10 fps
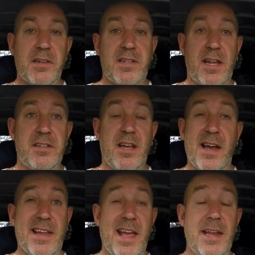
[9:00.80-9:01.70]
centre
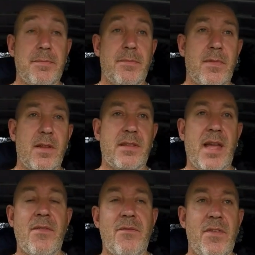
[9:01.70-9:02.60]
again
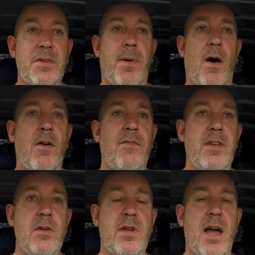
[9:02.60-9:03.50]
down this part of the
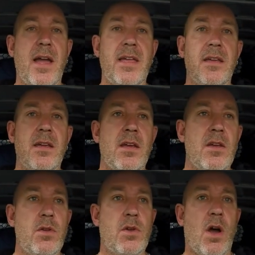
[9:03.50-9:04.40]
UK
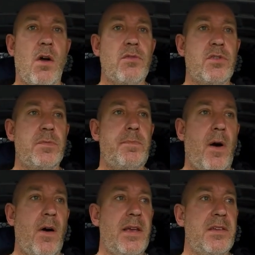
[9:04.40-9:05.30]
you can't just
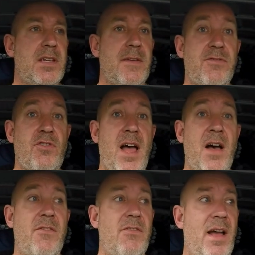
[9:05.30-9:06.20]
buy stuff straight
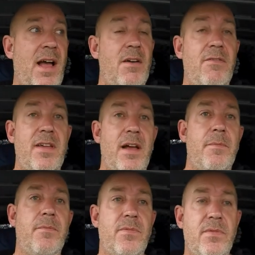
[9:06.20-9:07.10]
out out of the
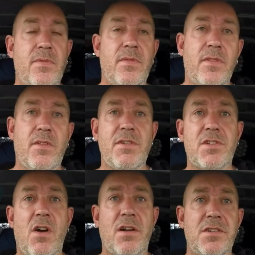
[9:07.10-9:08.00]
um, the
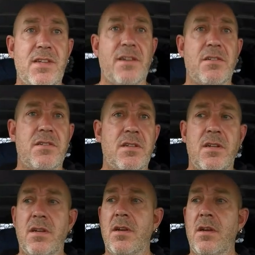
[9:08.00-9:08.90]
recycling centres.
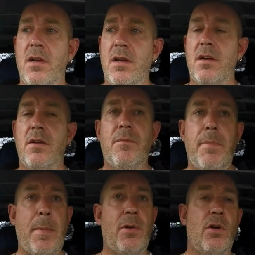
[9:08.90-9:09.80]

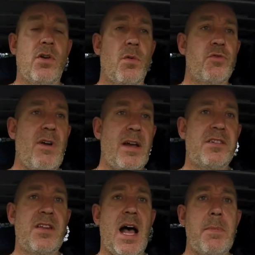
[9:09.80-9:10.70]
People have got
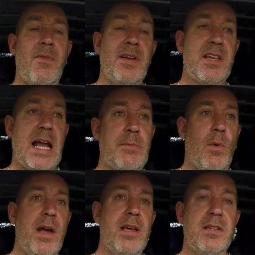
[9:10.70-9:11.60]
contracts set up and they take them
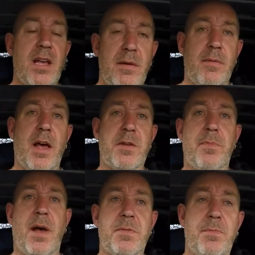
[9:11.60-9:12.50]
away as,
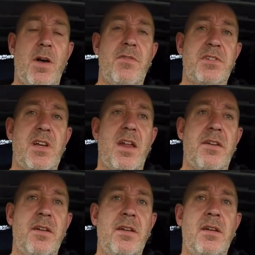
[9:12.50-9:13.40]
as per the
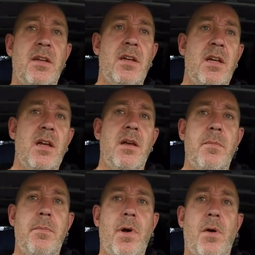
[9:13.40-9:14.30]

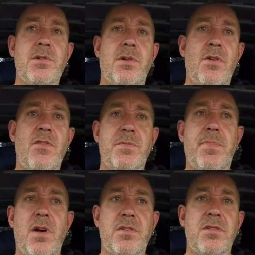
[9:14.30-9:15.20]
ton. But I was looking on this
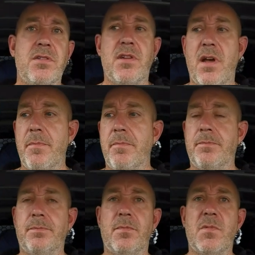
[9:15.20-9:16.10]
person's
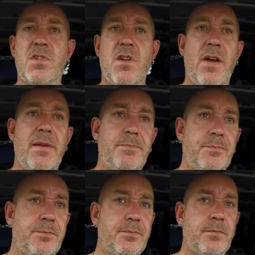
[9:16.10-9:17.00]
um, site,
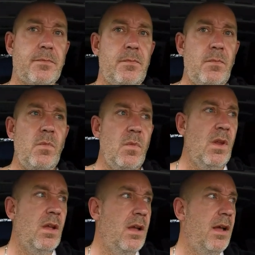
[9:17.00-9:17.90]

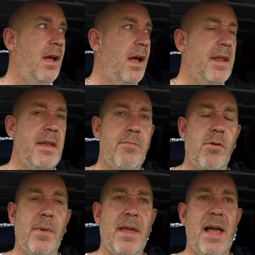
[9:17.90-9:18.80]
and he
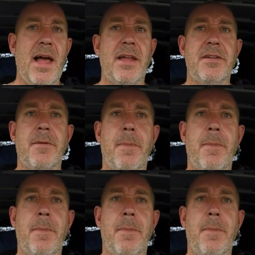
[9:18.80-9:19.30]
probably had